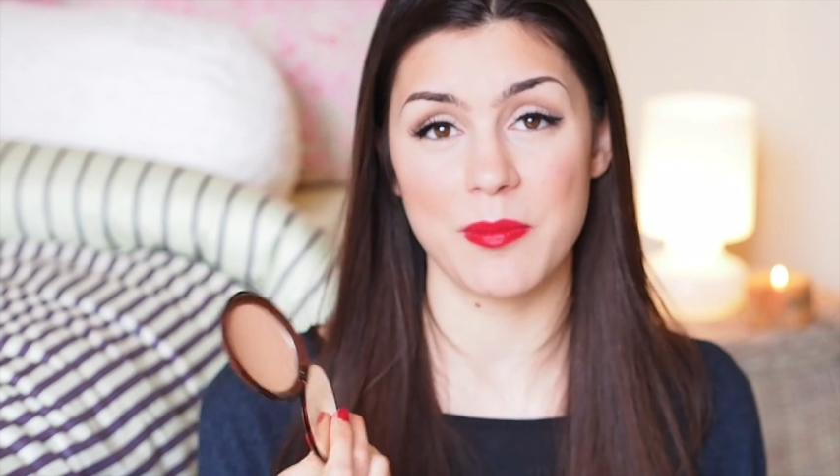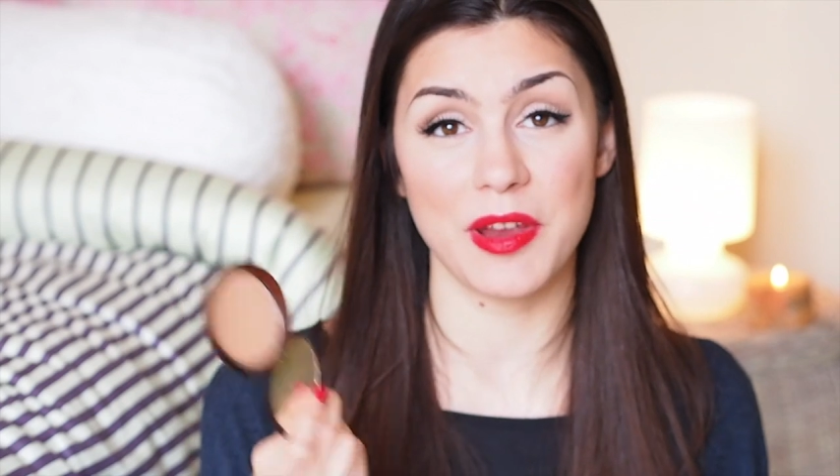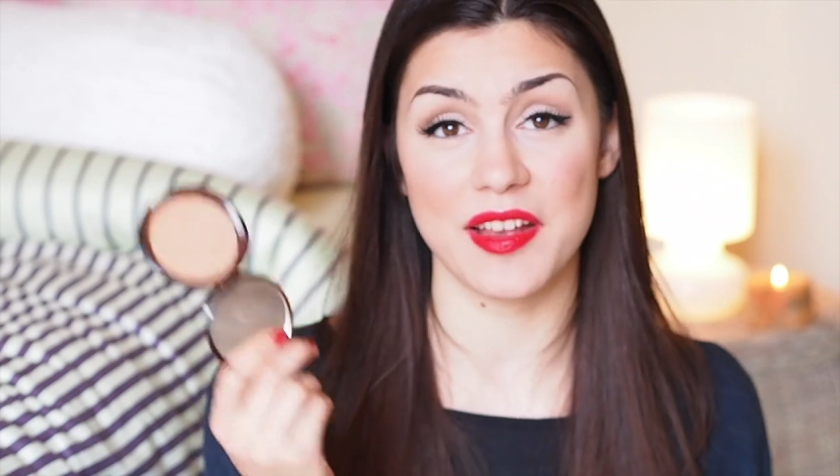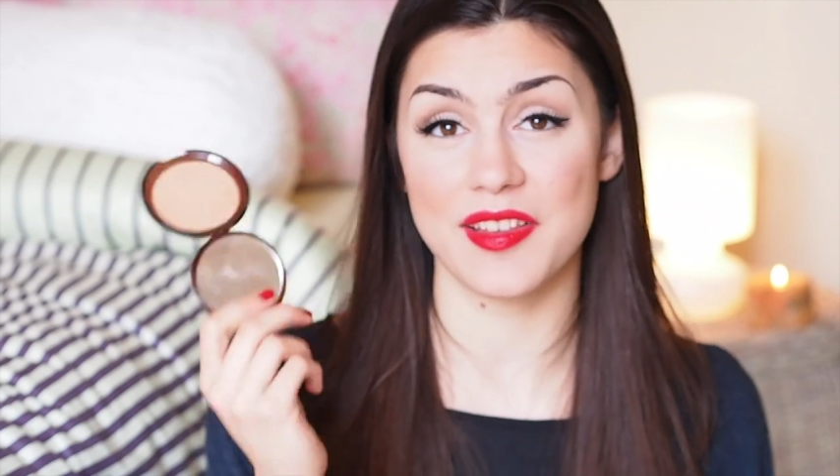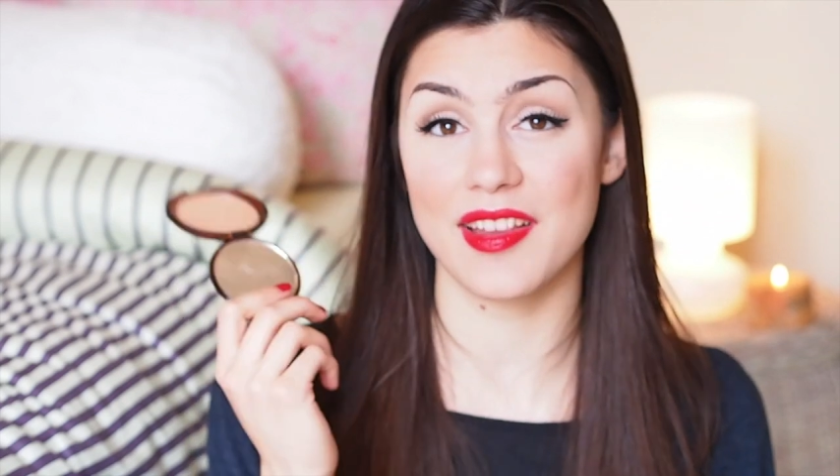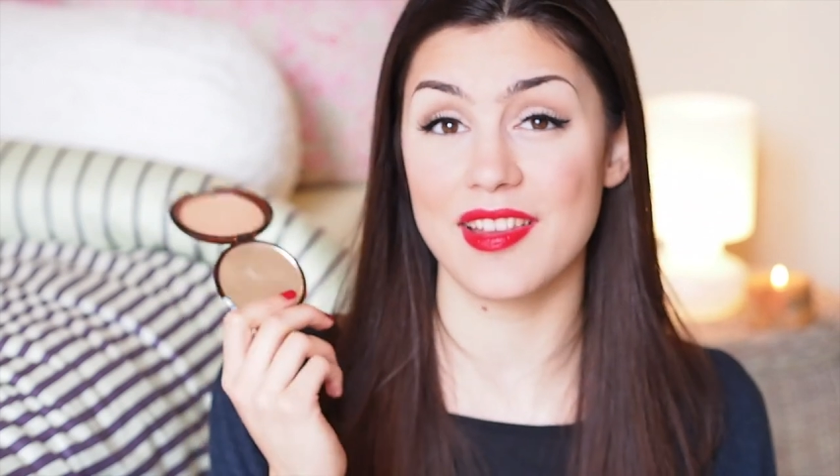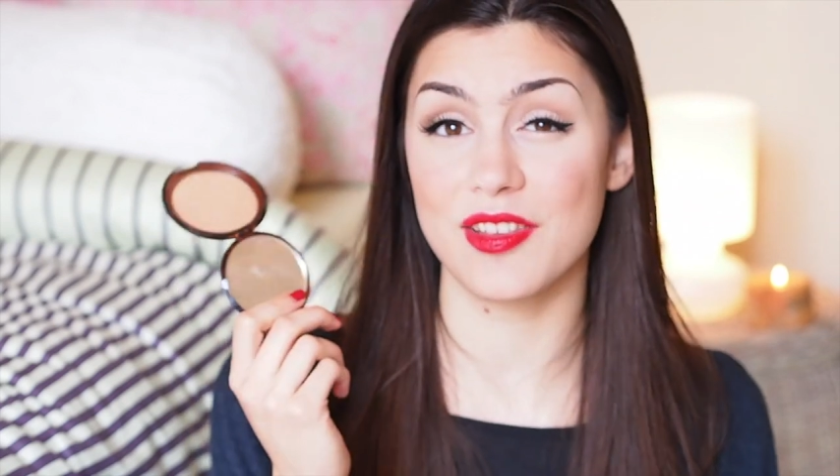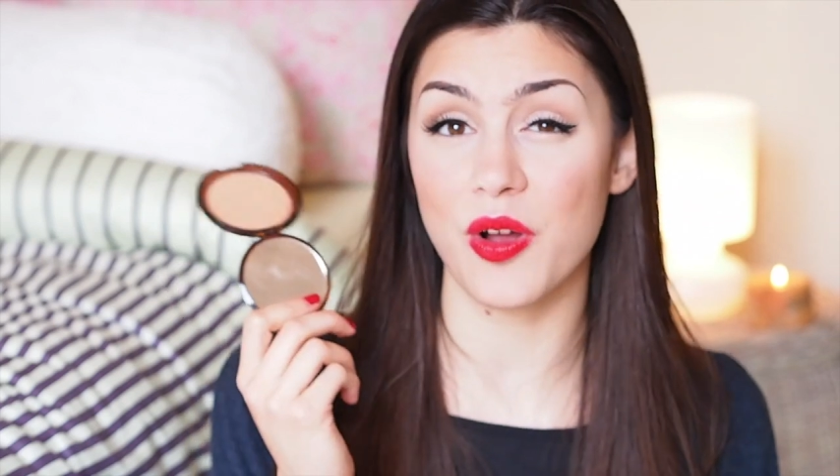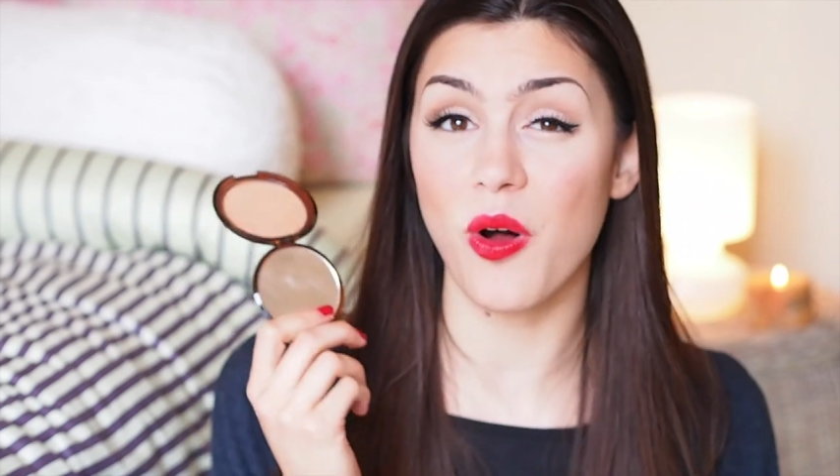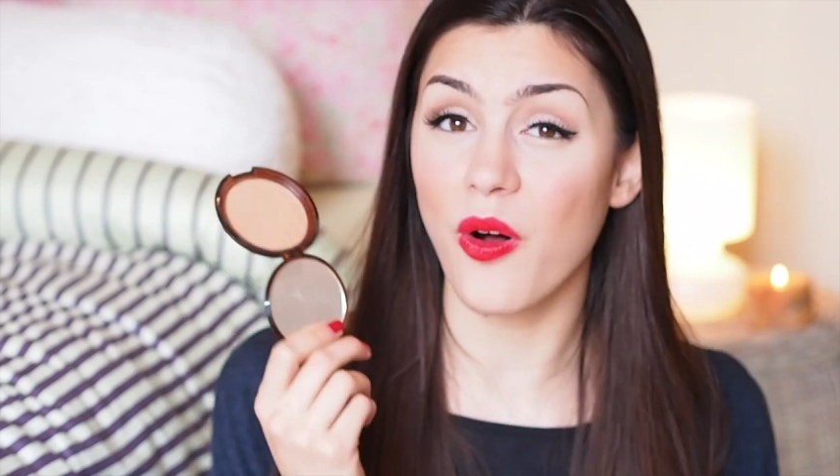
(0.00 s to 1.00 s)
because this
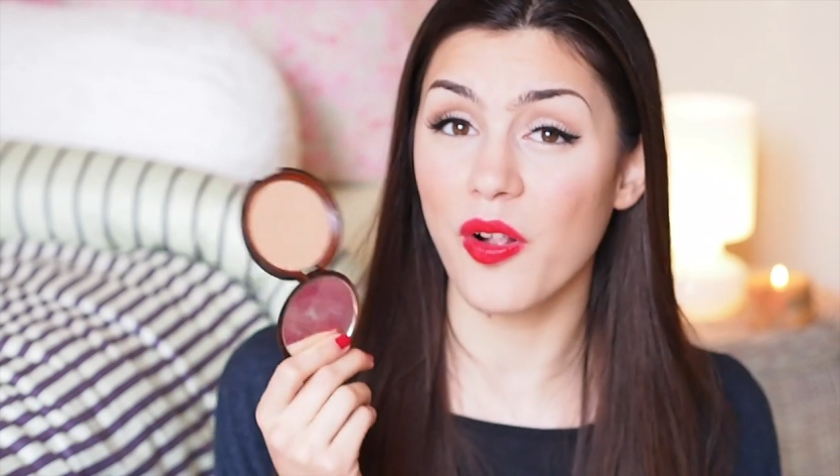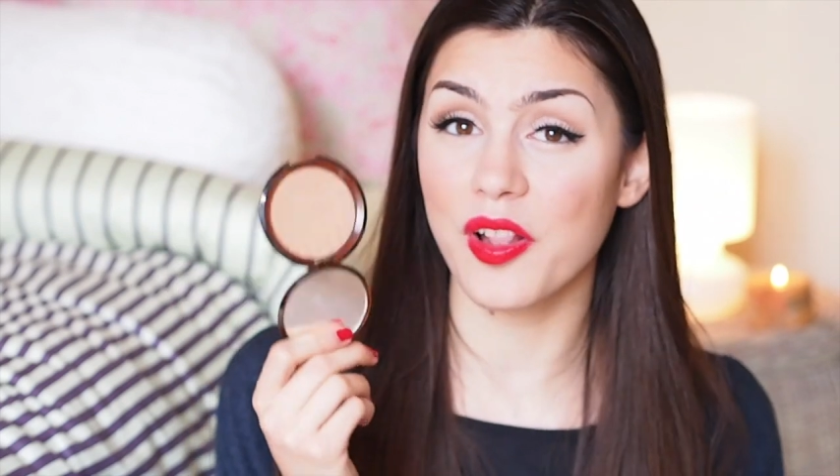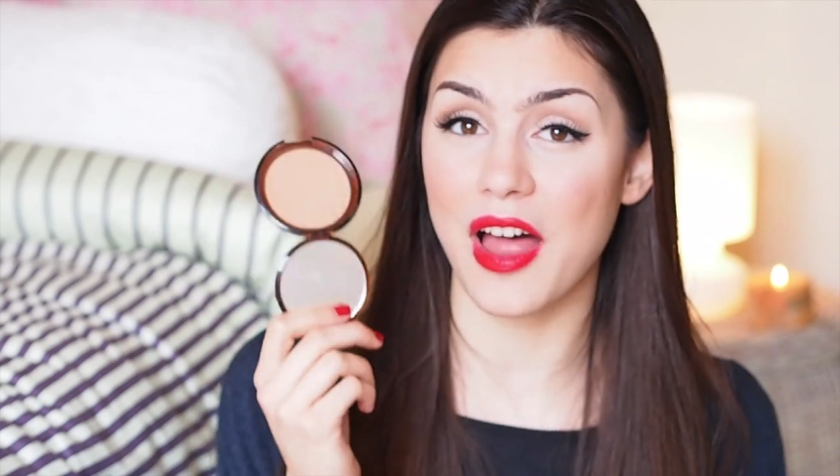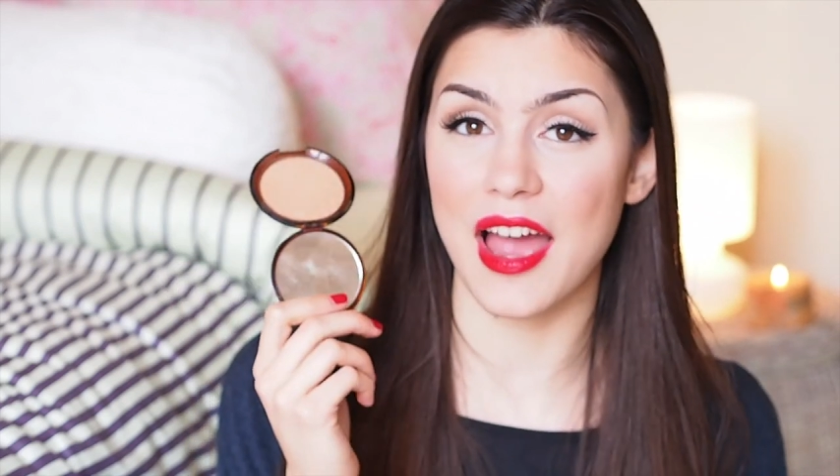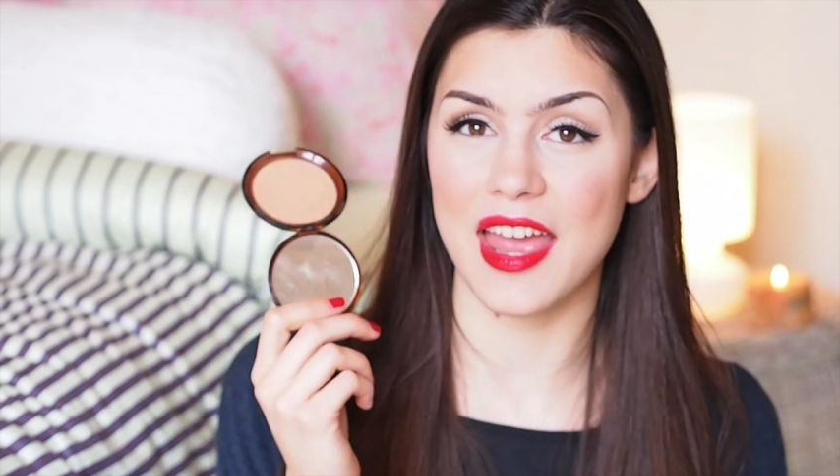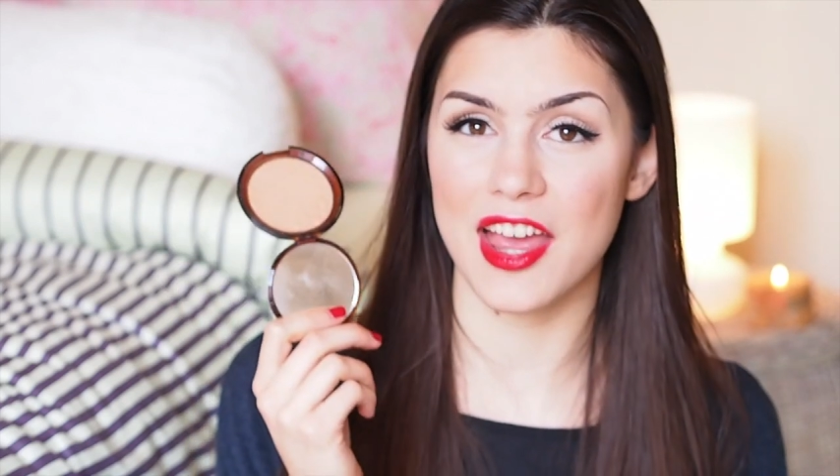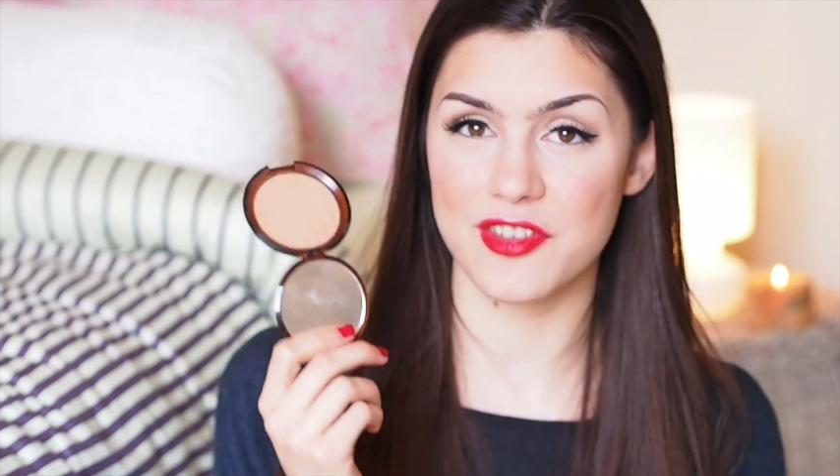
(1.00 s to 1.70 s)
is all I